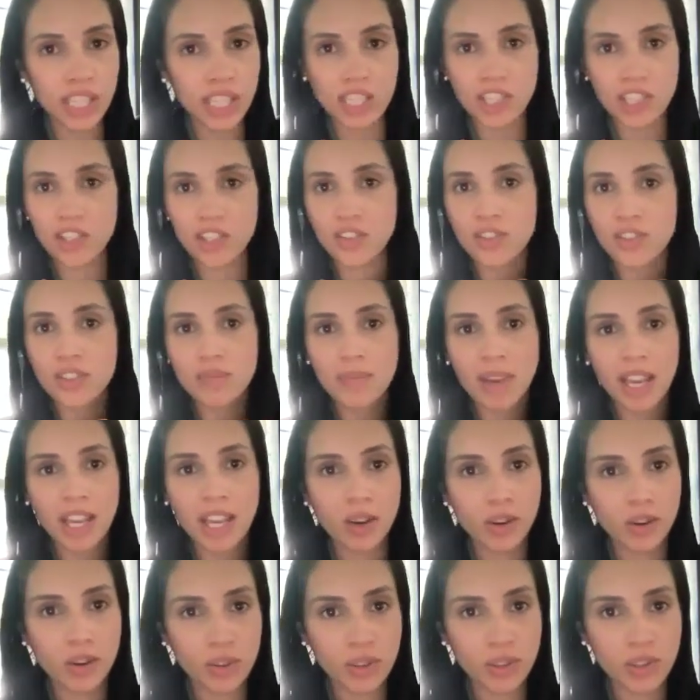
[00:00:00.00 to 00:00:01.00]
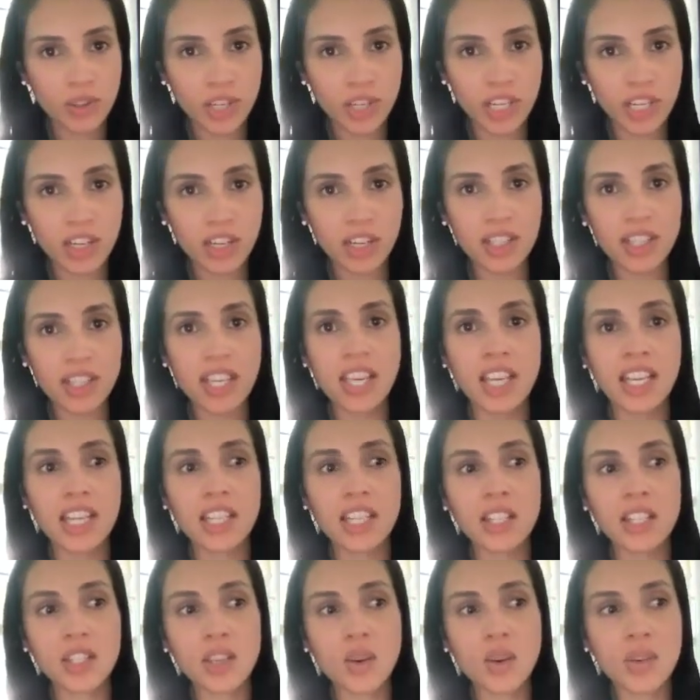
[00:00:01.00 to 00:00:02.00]
issues, my own triggers?
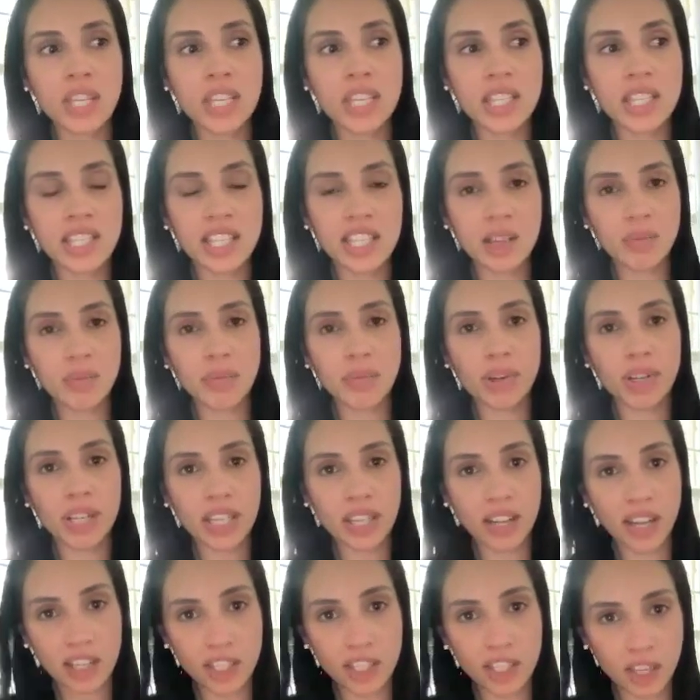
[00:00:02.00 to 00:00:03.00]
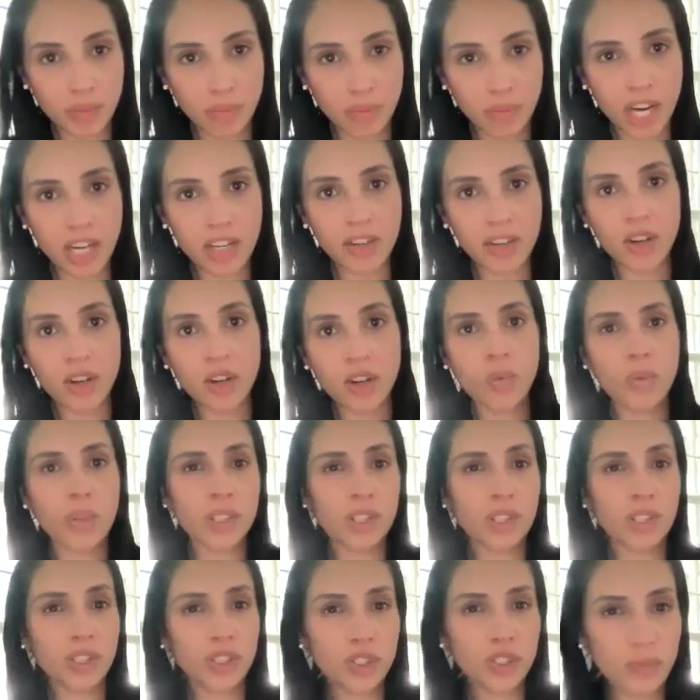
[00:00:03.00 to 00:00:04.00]
It's so easy to put it on your partner. Oh,
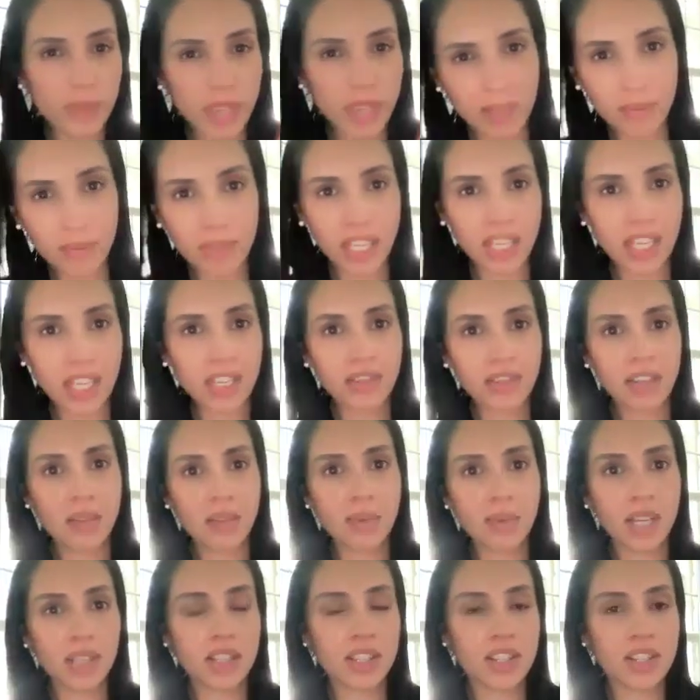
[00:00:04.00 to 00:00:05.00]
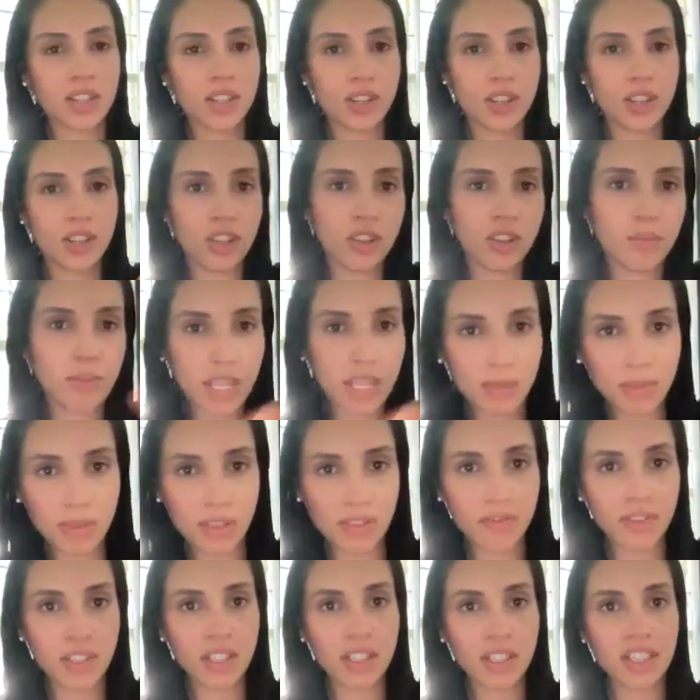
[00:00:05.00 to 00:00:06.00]
well, you made me angry about this, or you made
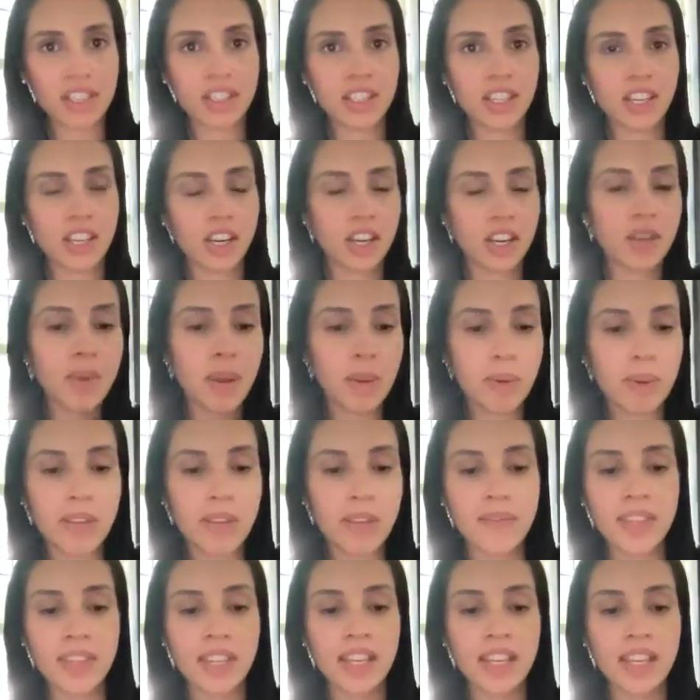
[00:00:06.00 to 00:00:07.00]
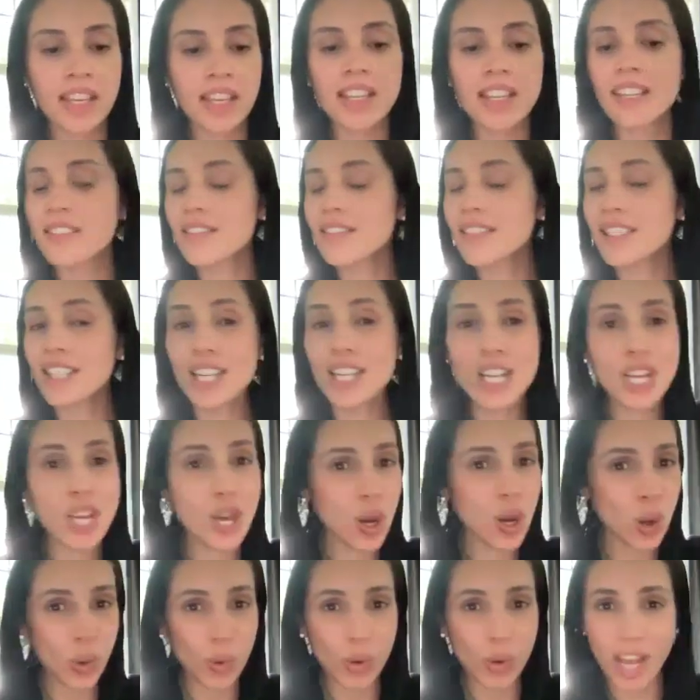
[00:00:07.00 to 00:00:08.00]
me feel insecure.
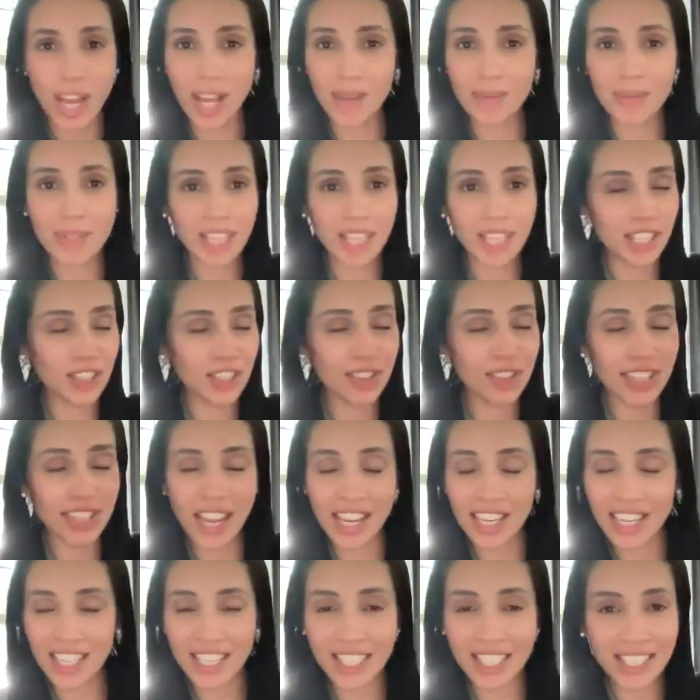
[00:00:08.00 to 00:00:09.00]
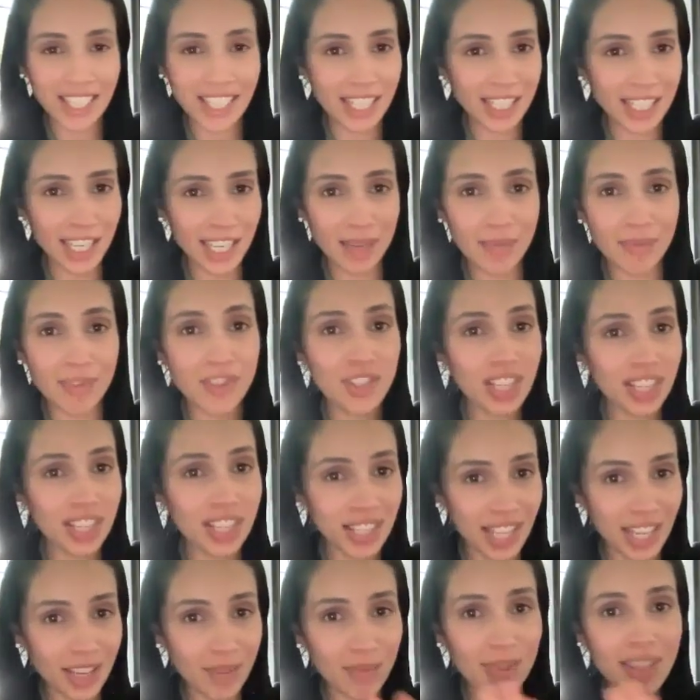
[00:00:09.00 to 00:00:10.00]
No, I'm telling you, 9 out of 10 times,
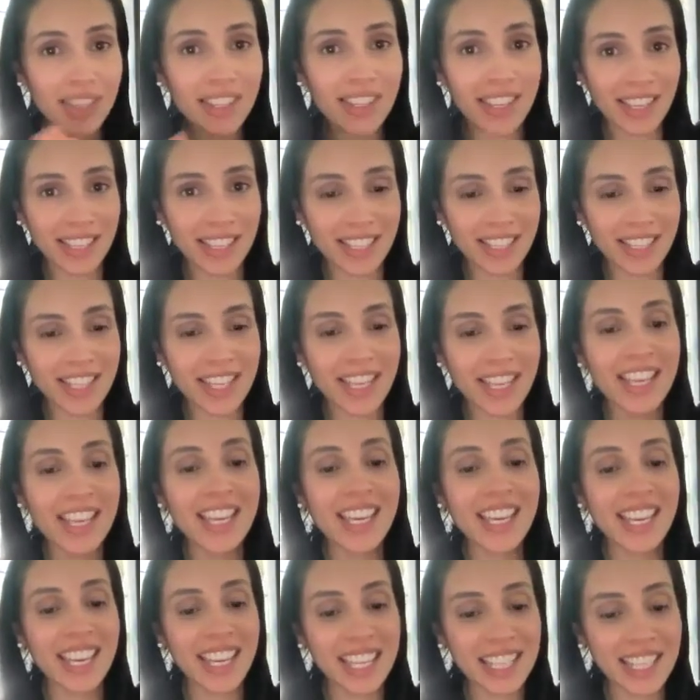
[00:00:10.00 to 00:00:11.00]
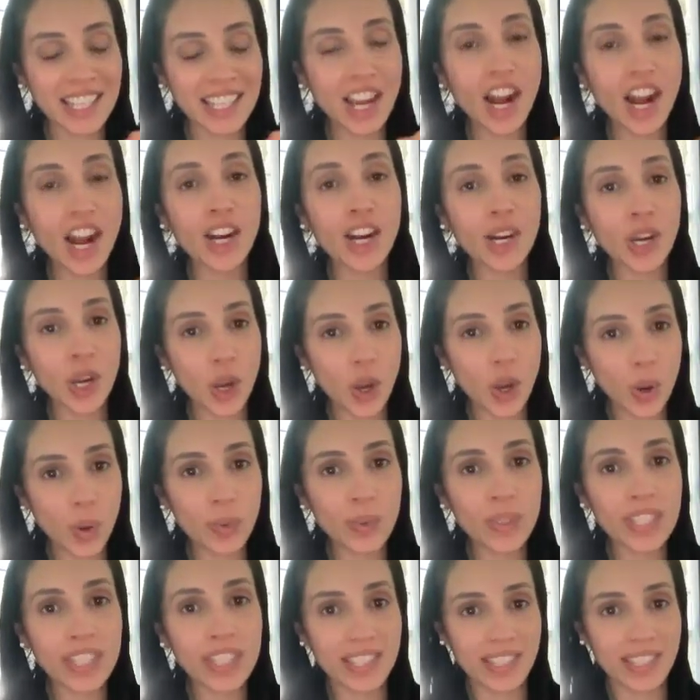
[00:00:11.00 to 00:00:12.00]
just like with kids, it's our
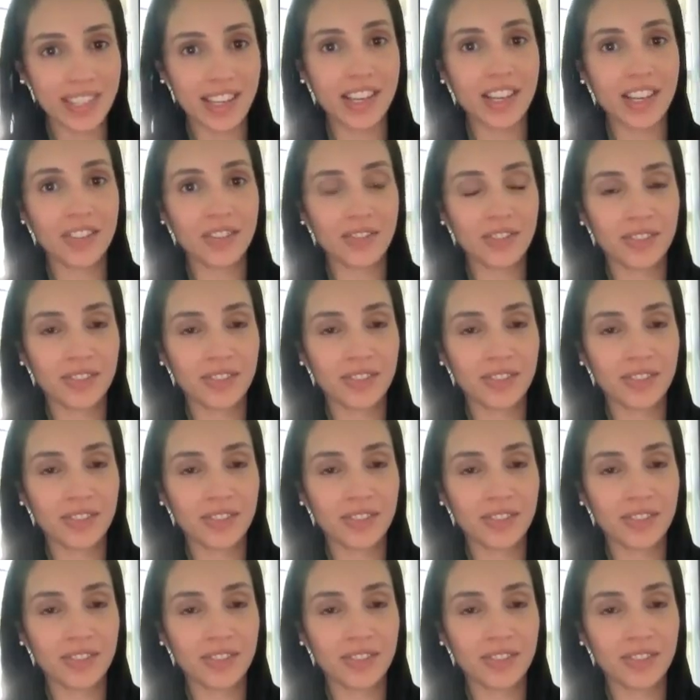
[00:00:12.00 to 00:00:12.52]
own stuff.